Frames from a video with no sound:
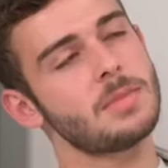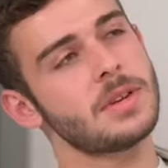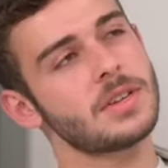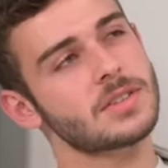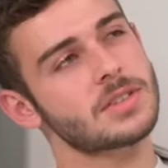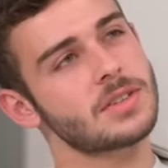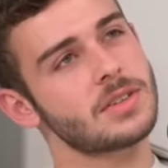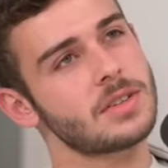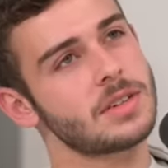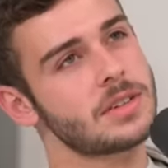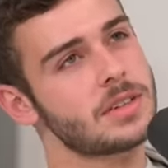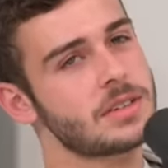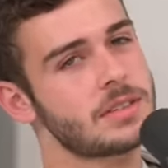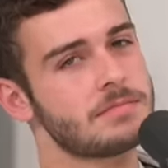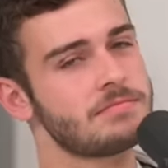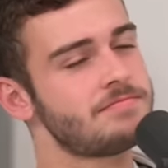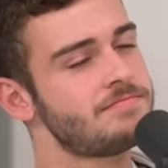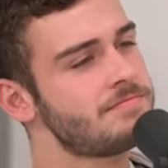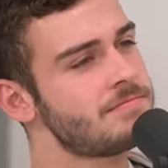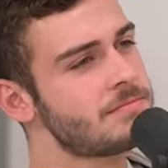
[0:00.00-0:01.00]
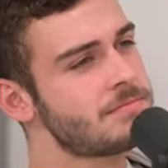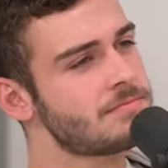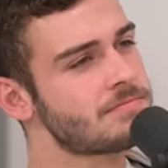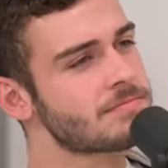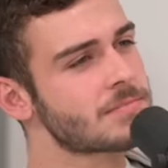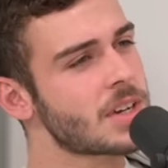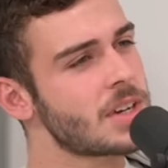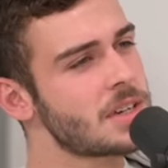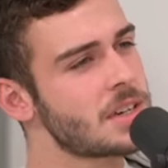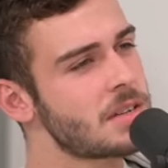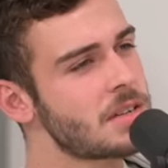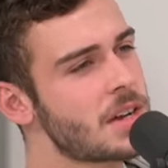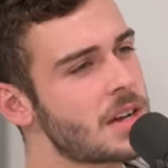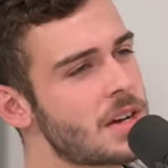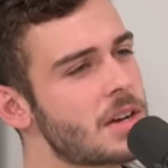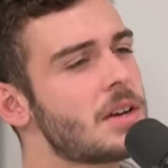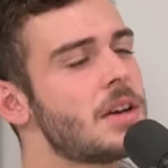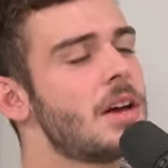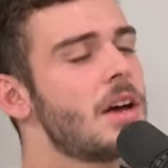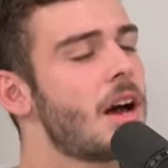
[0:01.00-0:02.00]
but it's Tickle got my hmm, bones. Mm, I don't
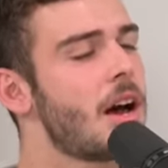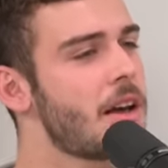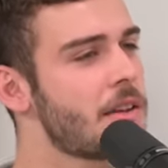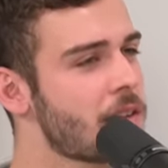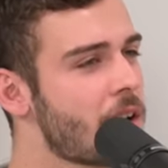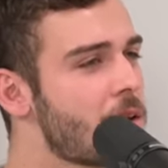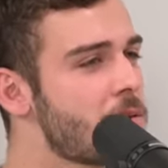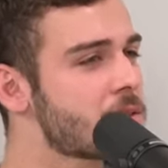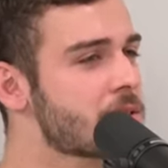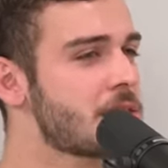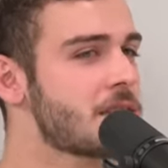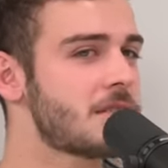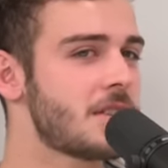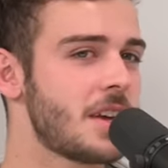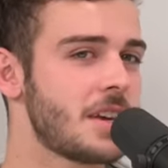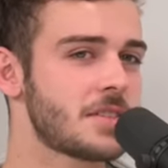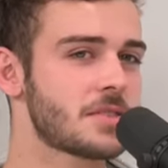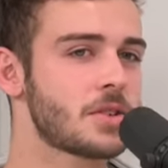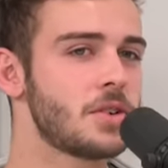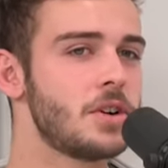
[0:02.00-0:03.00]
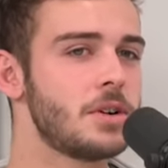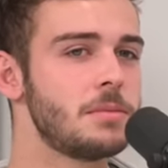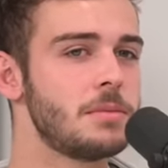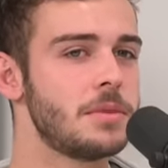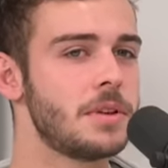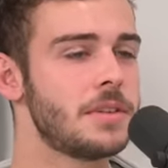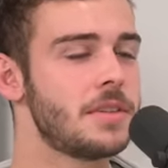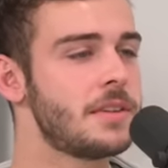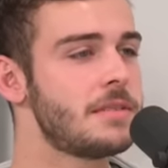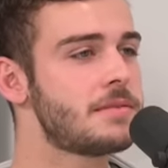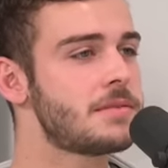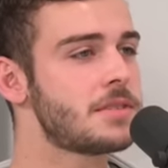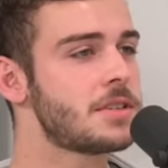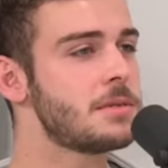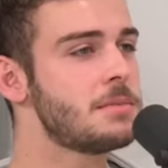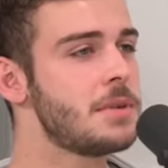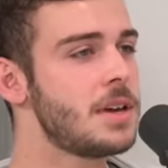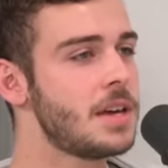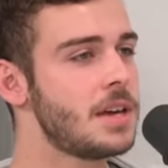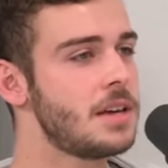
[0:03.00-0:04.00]
know. I, I was going to say yeah, it's got a, to
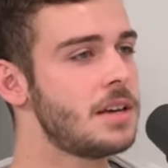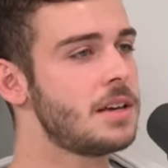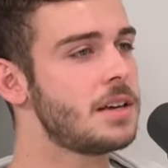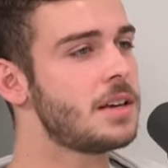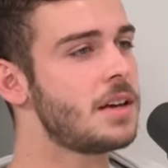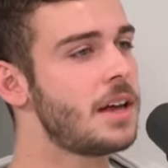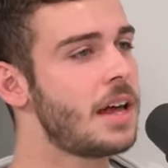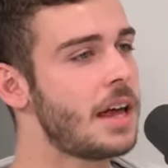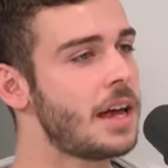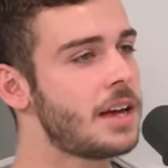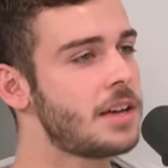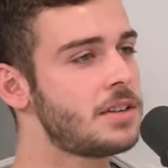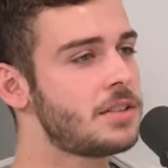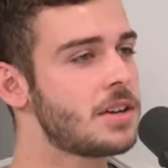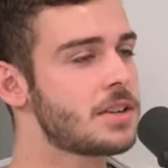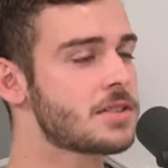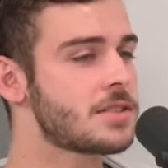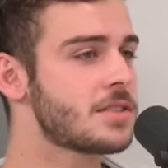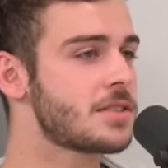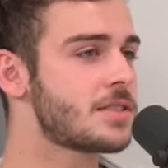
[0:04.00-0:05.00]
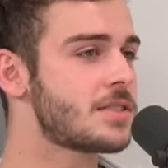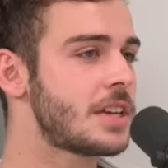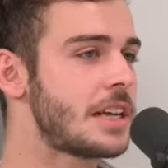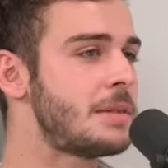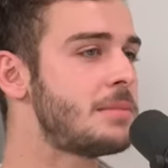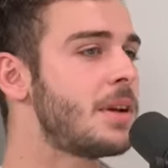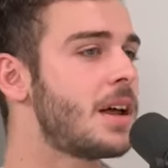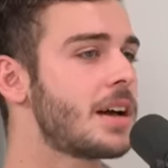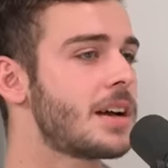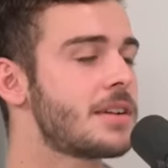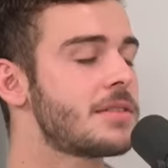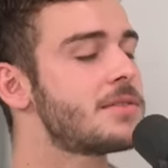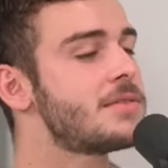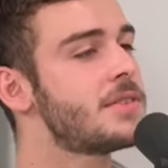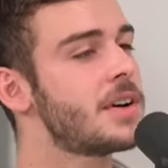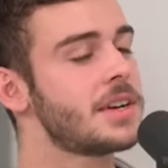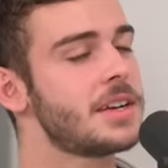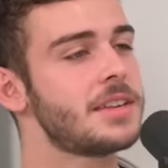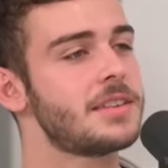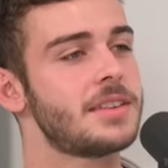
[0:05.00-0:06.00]
me it doesn't seem like a
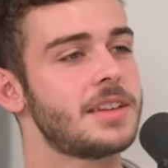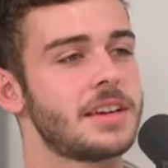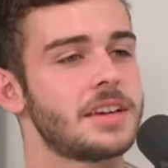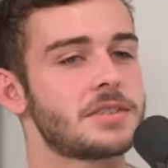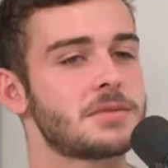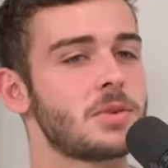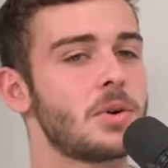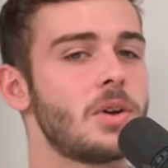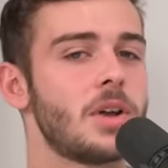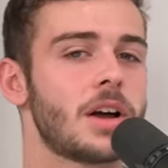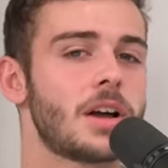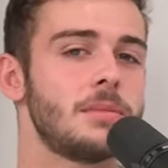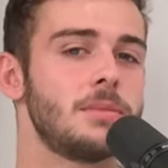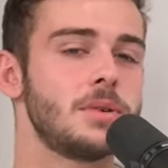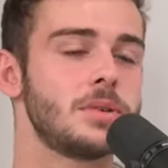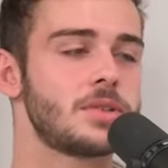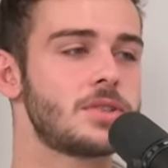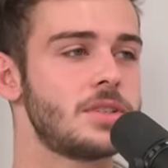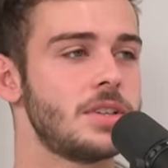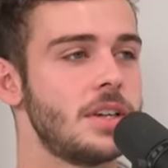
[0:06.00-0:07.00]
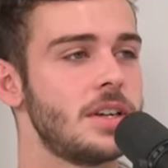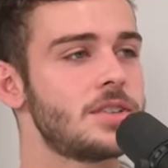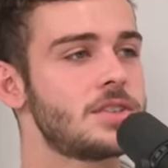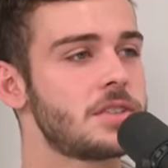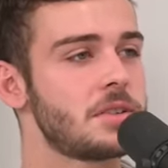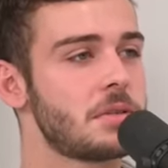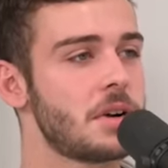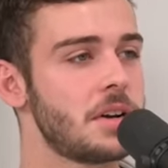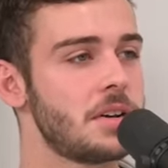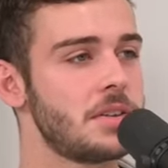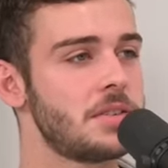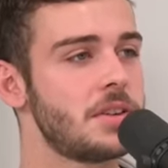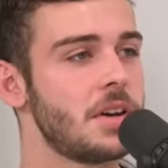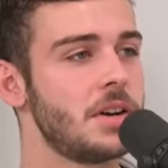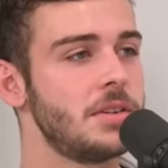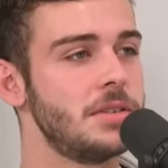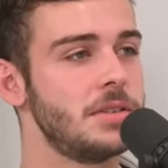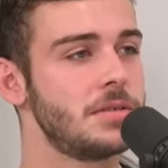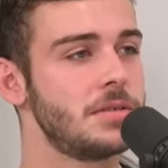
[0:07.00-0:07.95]
funny thing. It's got like a more sinister undertone